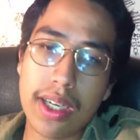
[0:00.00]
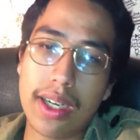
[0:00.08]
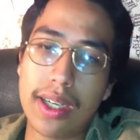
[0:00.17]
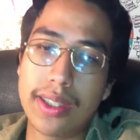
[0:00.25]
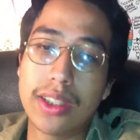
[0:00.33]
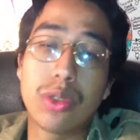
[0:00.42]

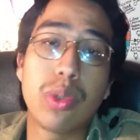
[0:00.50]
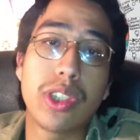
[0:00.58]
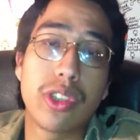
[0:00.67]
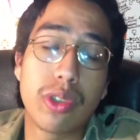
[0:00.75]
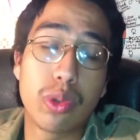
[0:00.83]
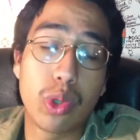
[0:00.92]
This
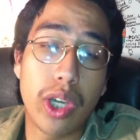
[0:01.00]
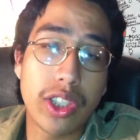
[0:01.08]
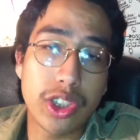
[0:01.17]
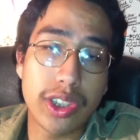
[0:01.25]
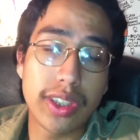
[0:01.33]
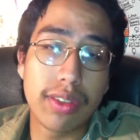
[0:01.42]

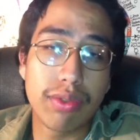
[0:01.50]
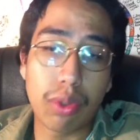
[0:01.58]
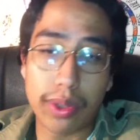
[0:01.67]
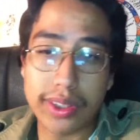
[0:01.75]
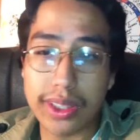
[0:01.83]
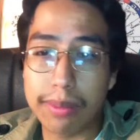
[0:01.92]
regression,
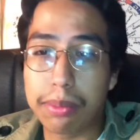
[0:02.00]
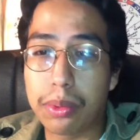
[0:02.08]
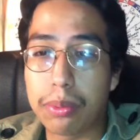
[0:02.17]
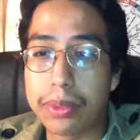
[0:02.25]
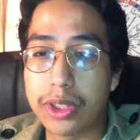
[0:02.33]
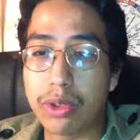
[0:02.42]
for
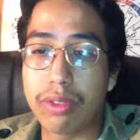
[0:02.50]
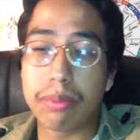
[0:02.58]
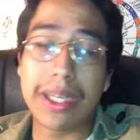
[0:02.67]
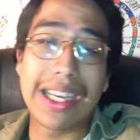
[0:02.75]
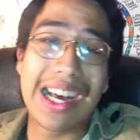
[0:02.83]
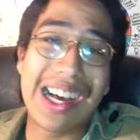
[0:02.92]
example, be driven
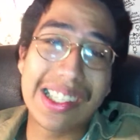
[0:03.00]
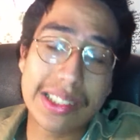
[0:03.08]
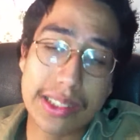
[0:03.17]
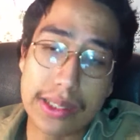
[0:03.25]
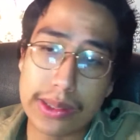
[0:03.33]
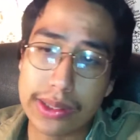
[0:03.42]
by
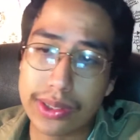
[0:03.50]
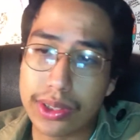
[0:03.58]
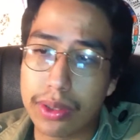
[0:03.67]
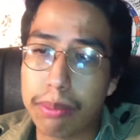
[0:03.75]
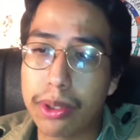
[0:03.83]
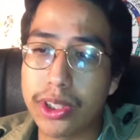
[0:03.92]

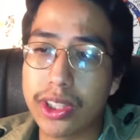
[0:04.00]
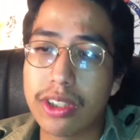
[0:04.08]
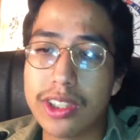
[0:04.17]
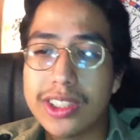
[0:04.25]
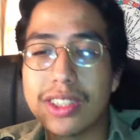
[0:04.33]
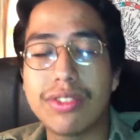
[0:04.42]
alcoholism,
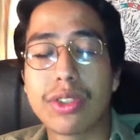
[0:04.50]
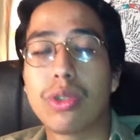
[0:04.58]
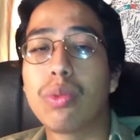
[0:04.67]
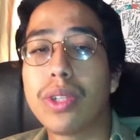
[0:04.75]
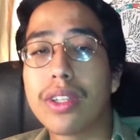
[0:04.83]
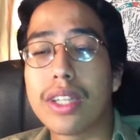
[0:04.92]
particularly
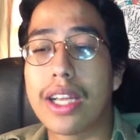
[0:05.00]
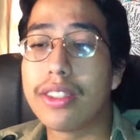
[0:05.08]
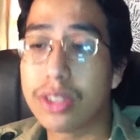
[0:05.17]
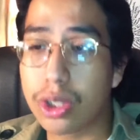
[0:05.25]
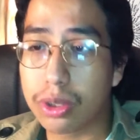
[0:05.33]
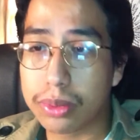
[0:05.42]
difficult with
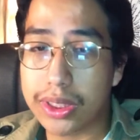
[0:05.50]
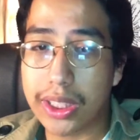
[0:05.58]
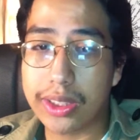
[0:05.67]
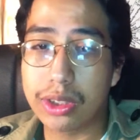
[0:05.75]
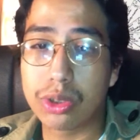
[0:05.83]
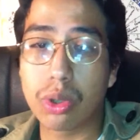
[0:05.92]
life
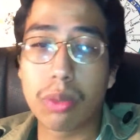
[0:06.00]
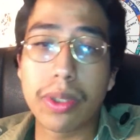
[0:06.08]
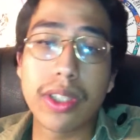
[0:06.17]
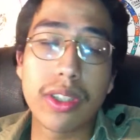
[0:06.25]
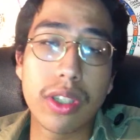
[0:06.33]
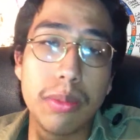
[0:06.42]
circumstances, or
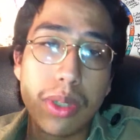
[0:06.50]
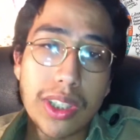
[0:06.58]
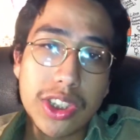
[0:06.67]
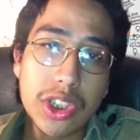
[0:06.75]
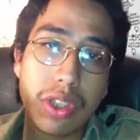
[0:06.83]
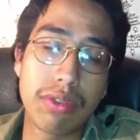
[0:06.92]
by the
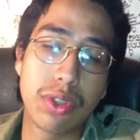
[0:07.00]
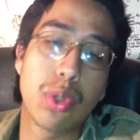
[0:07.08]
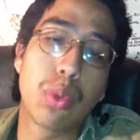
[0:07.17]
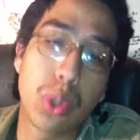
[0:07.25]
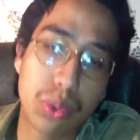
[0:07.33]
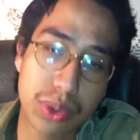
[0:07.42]
accumulation of
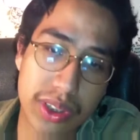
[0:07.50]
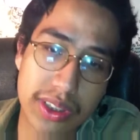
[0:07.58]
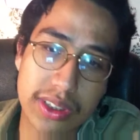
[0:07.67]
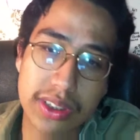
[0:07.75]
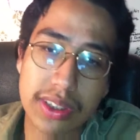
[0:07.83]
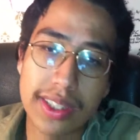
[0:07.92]

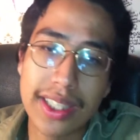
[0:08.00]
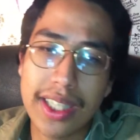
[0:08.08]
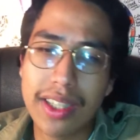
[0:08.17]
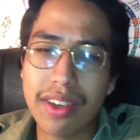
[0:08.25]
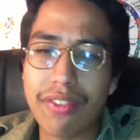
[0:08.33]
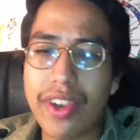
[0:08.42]
neurosis.
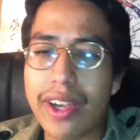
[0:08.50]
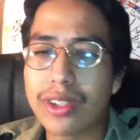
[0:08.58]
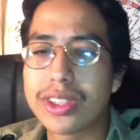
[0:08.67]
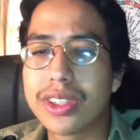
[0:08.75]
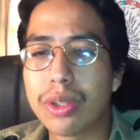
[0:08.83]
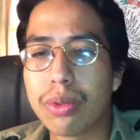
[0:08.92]
The effect
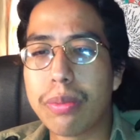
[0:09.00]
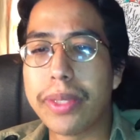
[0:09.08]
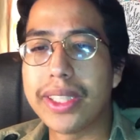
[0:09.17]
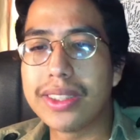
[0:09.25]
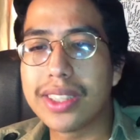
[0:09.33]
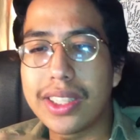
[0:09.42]
still
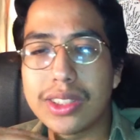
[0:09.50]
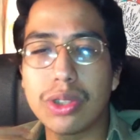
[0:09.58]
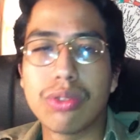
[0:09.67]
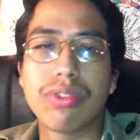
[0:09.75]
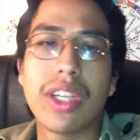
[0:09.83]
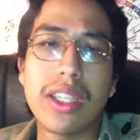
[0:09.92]
remains that its
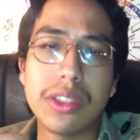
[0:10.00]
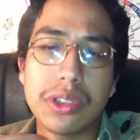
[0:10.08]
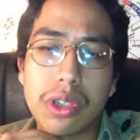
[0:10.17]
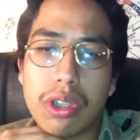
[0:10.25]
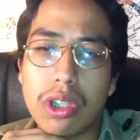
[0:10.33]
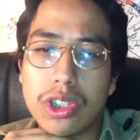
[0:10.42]
own
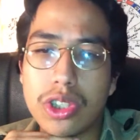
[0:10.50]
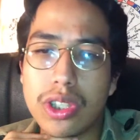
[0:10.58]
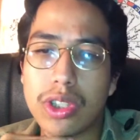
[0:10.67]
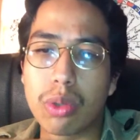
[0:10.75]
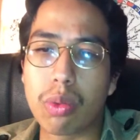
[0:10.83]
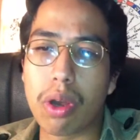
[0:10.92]
values are
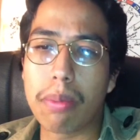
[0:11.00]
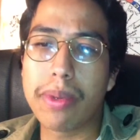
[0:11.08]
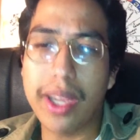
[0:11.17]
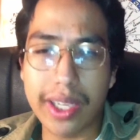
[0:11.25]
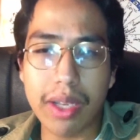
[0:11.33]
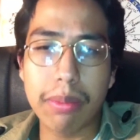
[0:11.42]
largely corrupt
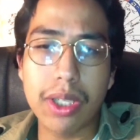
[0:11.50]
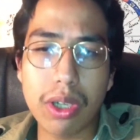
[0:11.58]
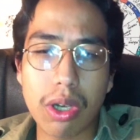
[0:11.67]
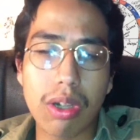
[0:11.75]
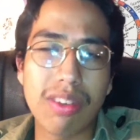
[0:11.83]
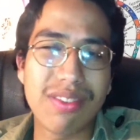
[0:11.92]
and can be
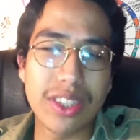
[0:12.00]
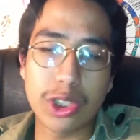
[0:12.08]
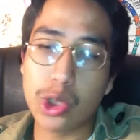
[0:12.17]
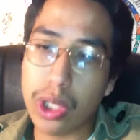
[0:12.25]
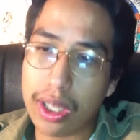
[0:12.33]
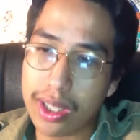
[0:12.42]
called
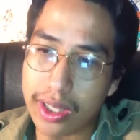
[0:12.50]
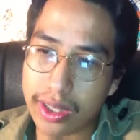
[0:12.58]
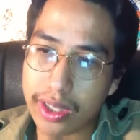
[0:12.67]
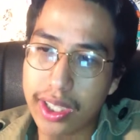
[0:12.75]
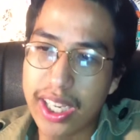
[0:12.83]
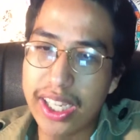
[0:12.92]

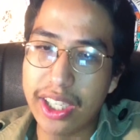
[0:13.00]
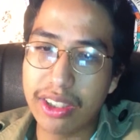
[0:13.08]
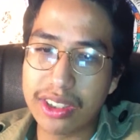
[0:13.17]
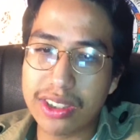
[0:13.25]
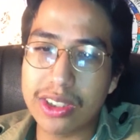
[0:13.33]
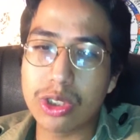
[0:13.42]
vitriolic.
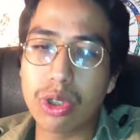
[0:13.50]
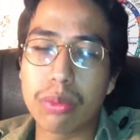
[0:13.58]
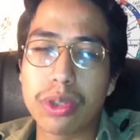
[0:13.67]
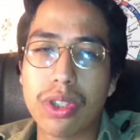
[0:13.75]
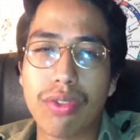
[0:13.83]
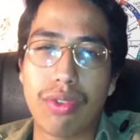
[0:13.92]
Here's a
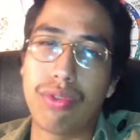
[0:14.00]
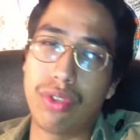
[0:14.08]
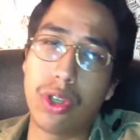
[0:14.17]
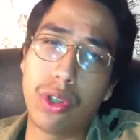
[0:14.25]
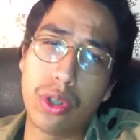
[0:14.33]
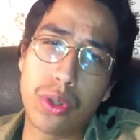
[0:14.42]
description of
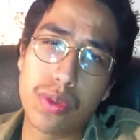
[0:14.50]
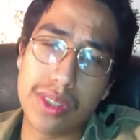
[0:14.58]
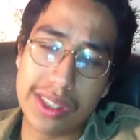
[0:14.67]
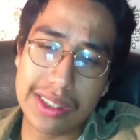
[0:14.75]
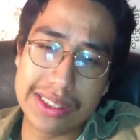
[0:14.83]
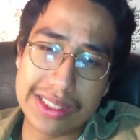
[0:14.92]
Virgo
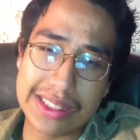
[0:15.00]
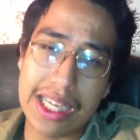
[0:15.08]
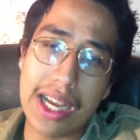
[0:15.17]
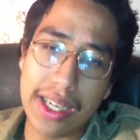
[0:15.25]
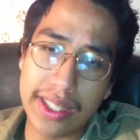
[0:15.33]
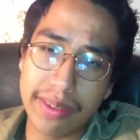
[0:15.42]

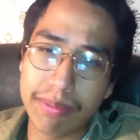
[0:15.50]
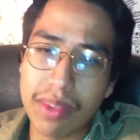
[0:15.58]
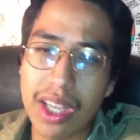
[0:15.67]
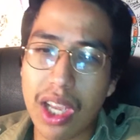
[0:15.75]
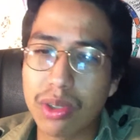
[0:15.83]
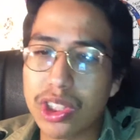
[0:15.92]
sign,
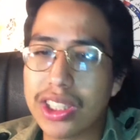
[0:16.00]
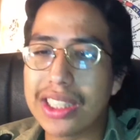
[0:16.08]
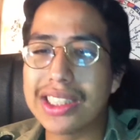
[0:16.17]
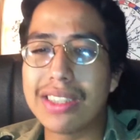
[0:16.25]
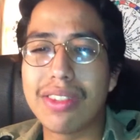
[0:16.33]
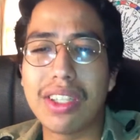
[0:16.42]
and which
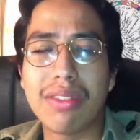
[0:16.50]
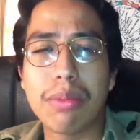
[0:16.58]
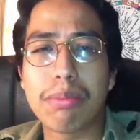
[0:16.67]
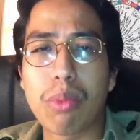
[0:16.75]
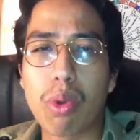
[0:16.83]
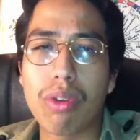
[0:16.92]
can
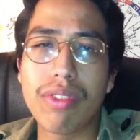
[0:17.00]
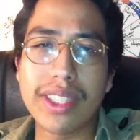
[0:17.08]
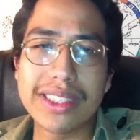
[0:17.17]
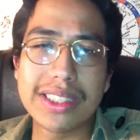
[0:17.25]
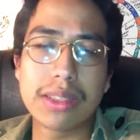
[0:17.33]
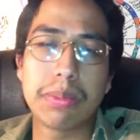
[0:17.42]
develop more of
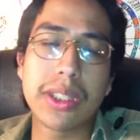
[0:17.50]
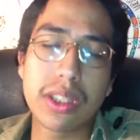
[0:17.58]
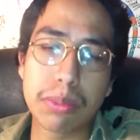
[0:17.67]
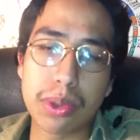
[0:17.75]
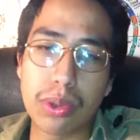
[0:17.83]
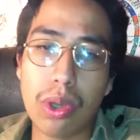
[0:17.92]
a
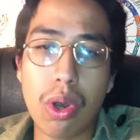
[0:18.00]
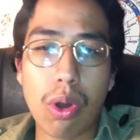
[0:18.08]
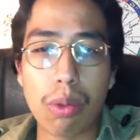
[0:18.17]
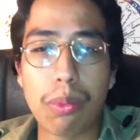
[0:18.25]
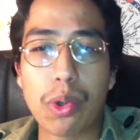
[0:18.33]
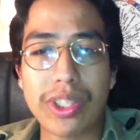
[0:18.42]
despicable
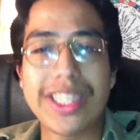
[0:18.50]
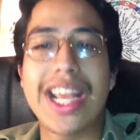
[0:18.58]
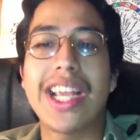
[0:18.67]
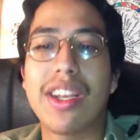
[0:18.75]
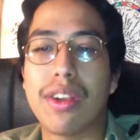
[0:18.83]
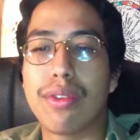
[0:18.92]
or more
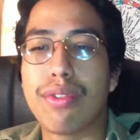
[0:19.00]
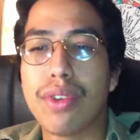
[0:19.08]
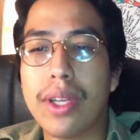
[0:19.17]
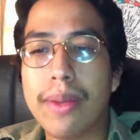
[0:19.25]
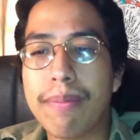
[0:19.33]
negative.